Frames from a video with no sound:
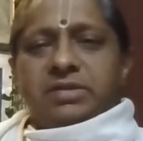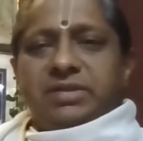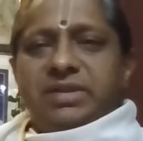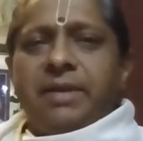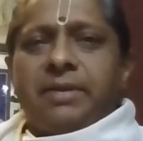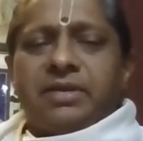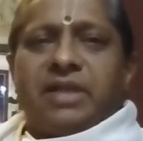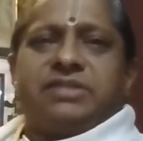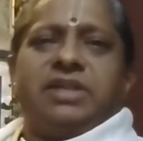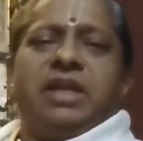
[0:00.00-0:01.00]
The
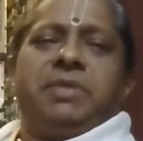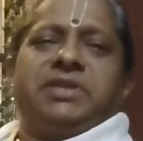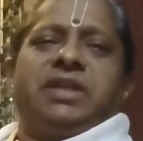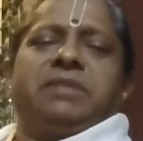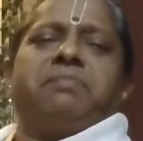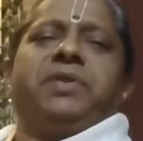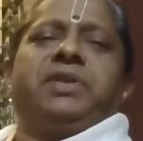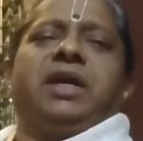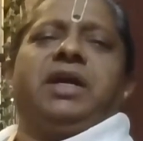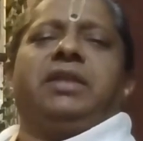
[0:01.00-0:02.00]
Dakshina Bhajana
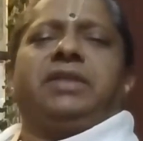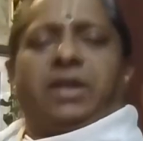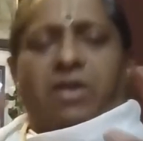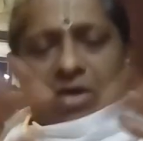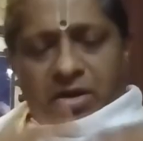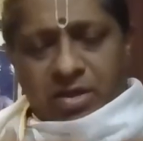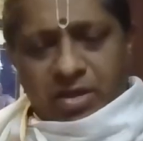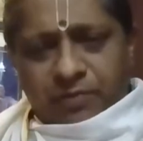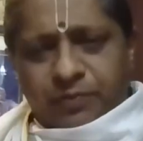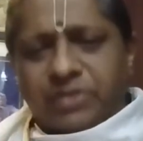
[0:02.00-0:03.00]
Sampradaya that
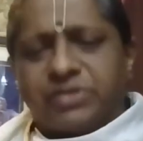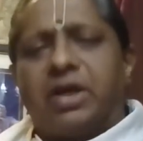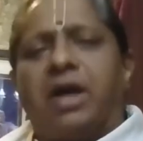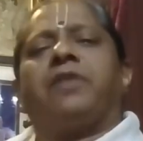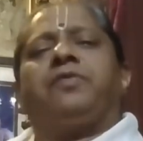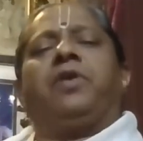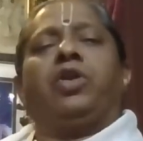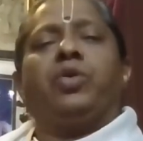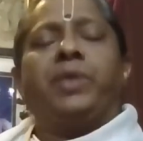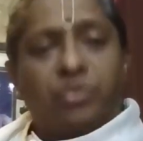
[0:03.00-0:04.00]
all of us are
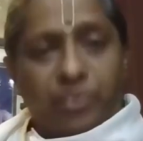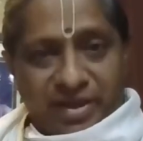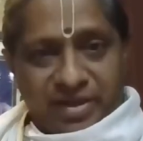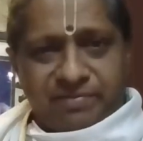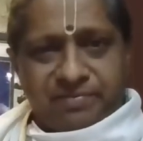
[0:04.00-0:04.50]
following today